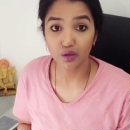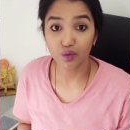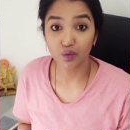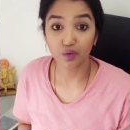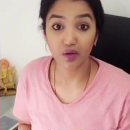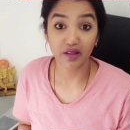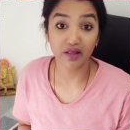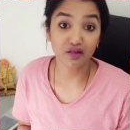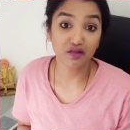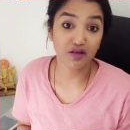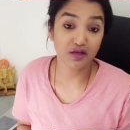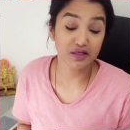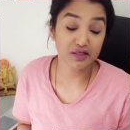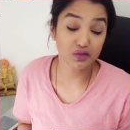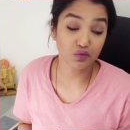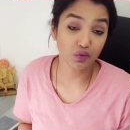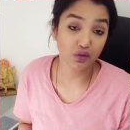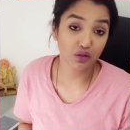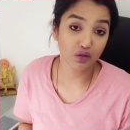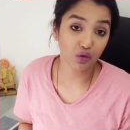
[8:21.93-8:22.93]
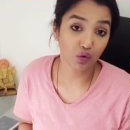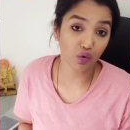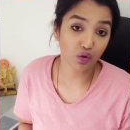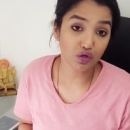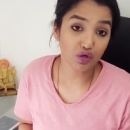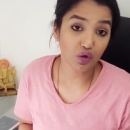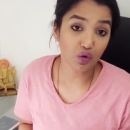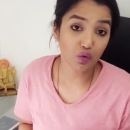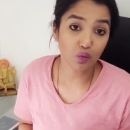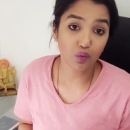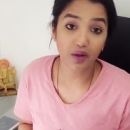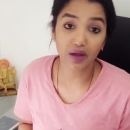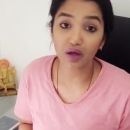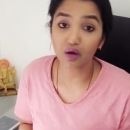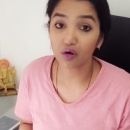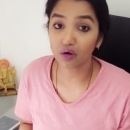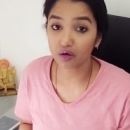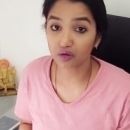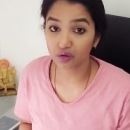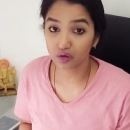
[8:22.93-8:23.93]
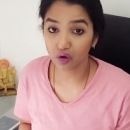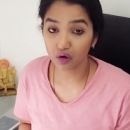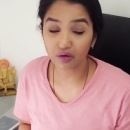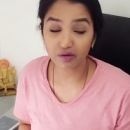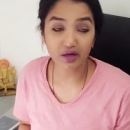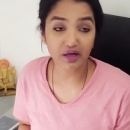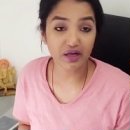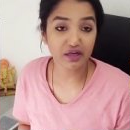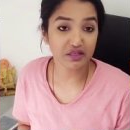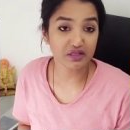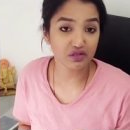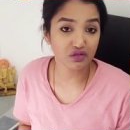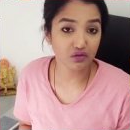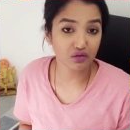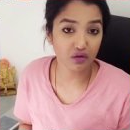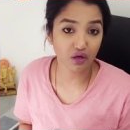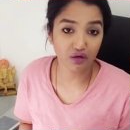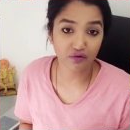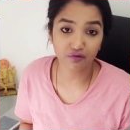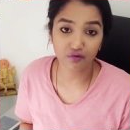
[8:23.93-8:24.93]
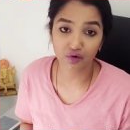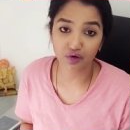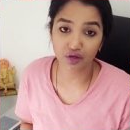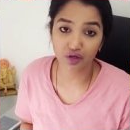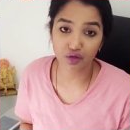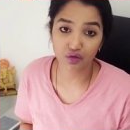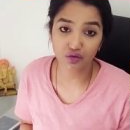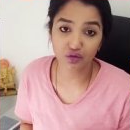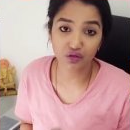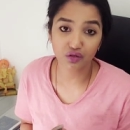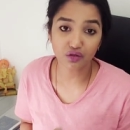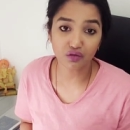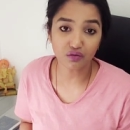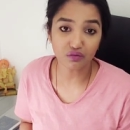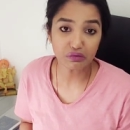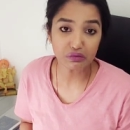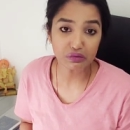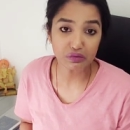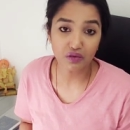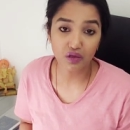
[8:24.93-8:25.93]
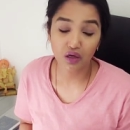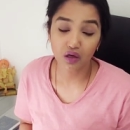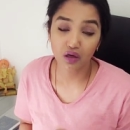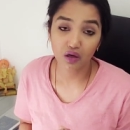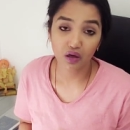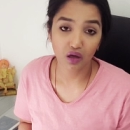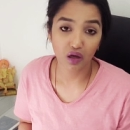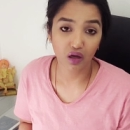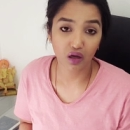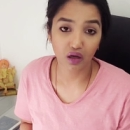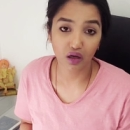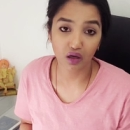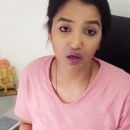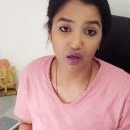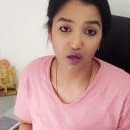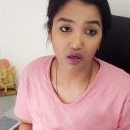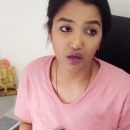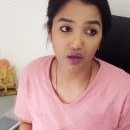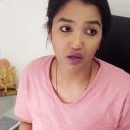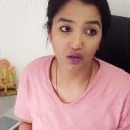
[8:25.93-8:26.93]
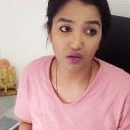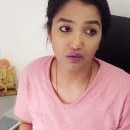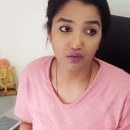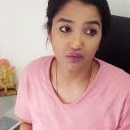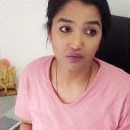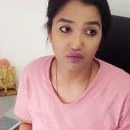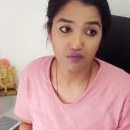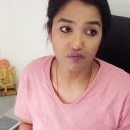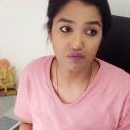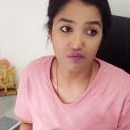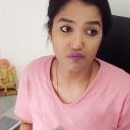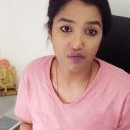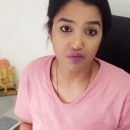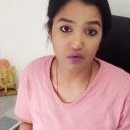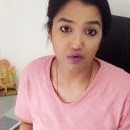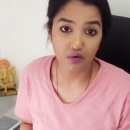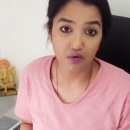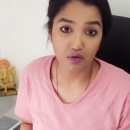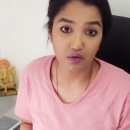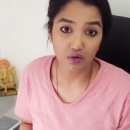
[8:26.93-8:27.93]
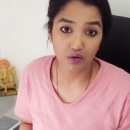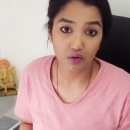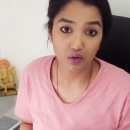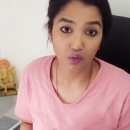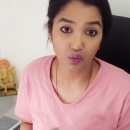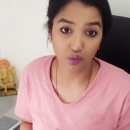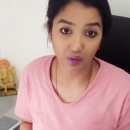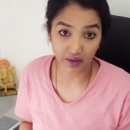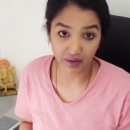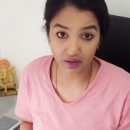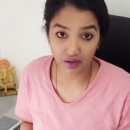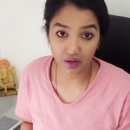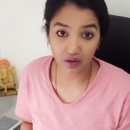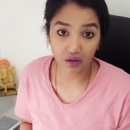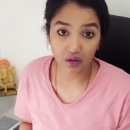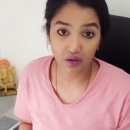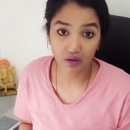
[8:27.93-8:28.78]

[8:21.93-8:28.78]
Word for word: Whether things will go your way or not, it is not for you to uh, wonder.